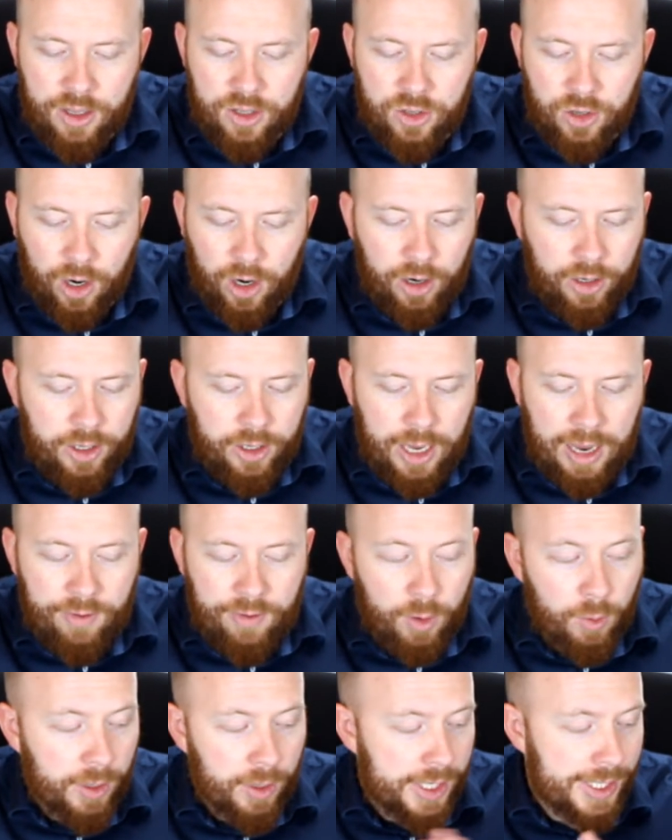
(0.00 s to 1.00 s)
Dark,
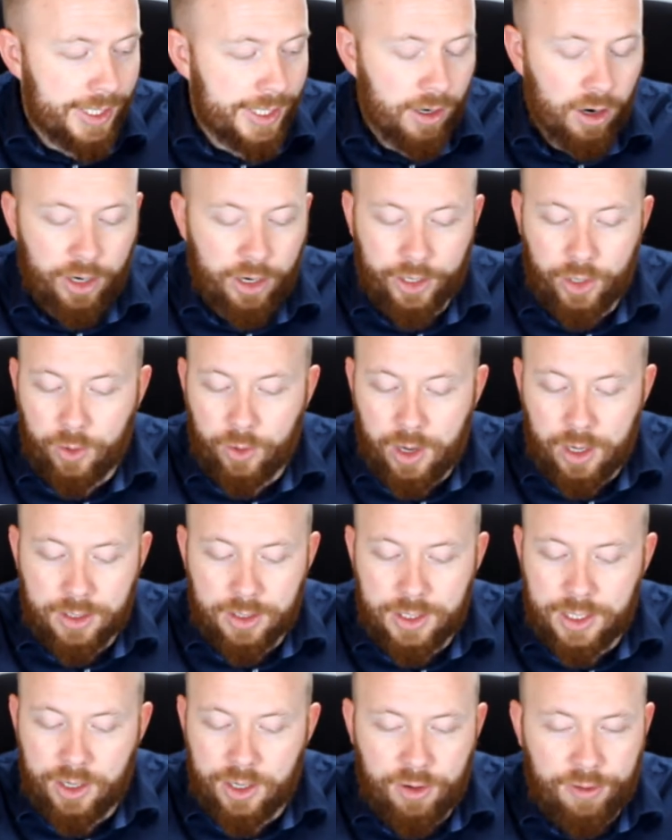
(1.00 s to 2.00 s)
everyone is dark, you
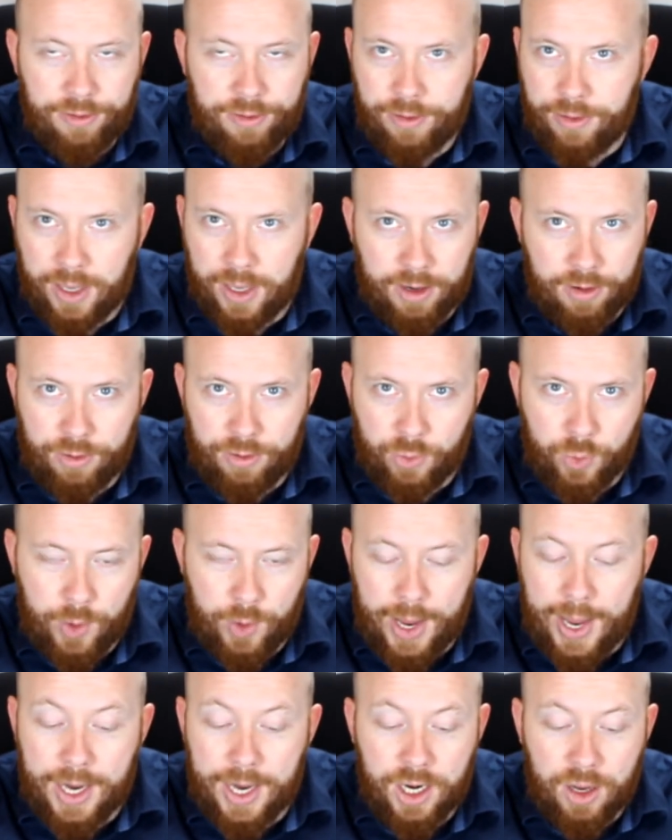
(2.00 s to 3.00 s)
can't see your finger
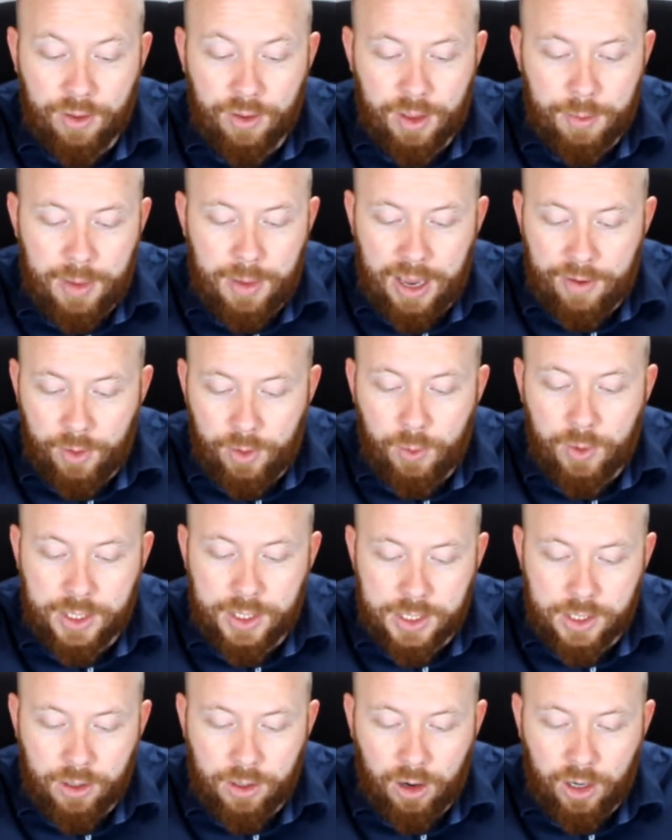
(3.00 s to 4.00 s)
through any of them. Everyone
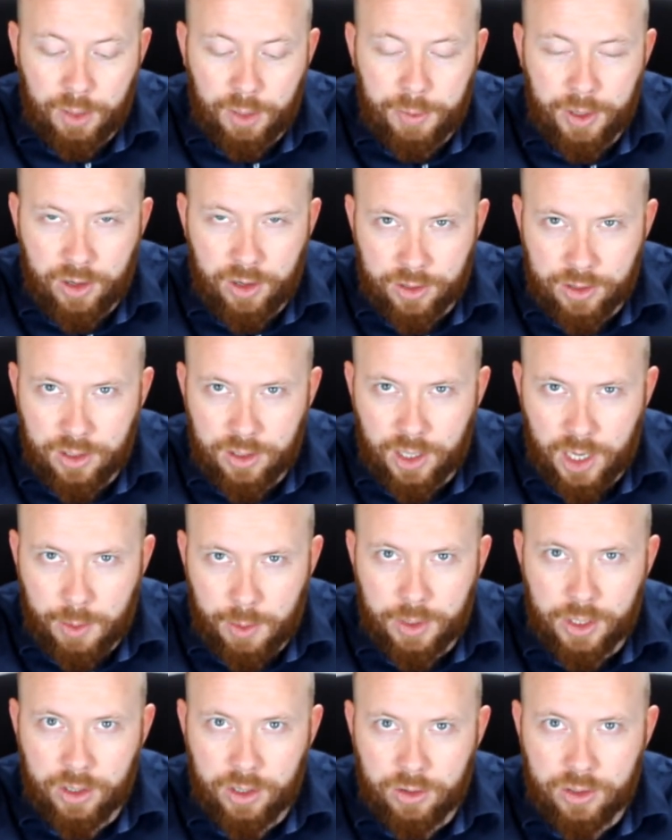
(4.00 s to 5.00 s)
is dark because the
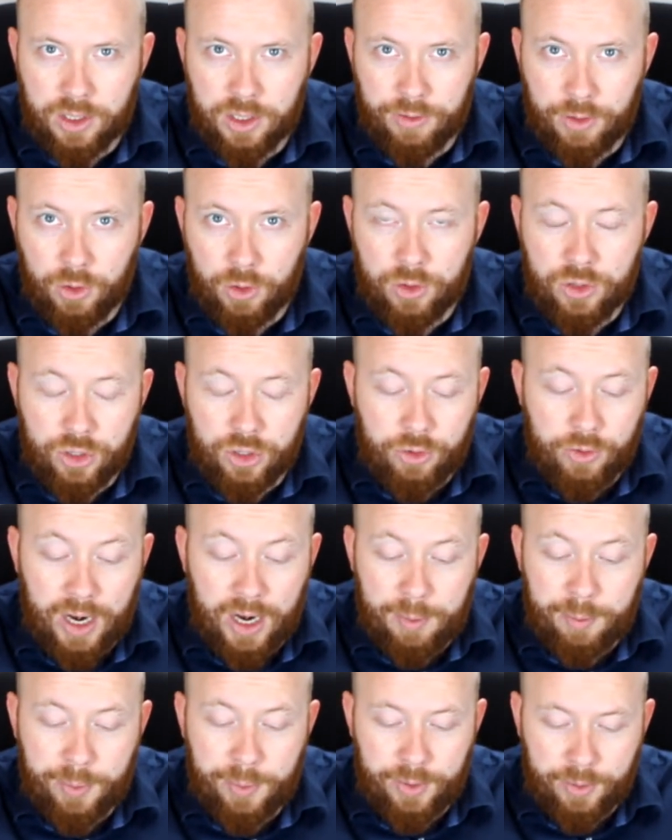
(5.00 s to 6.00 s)
Cabernet Sauvignon
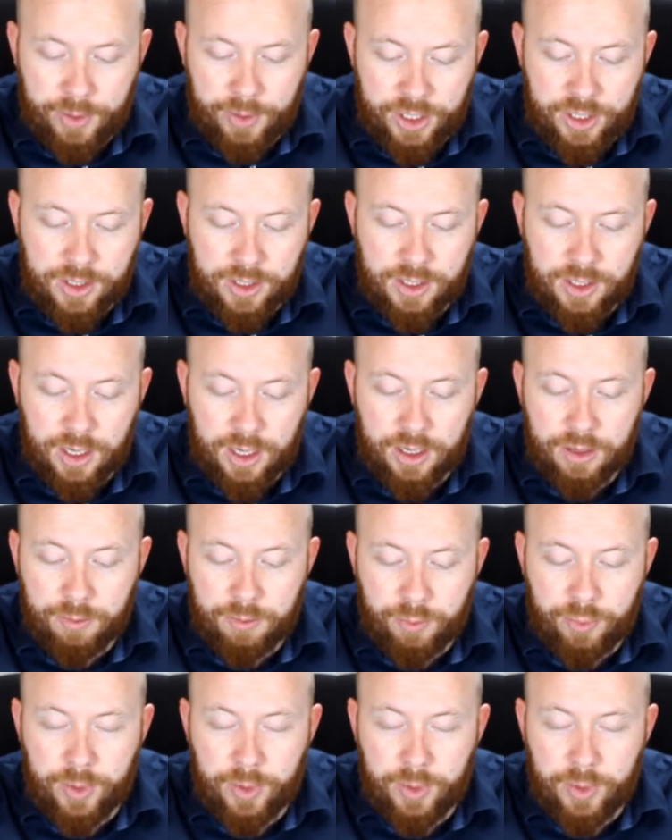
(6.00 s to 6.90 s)
grape, which is the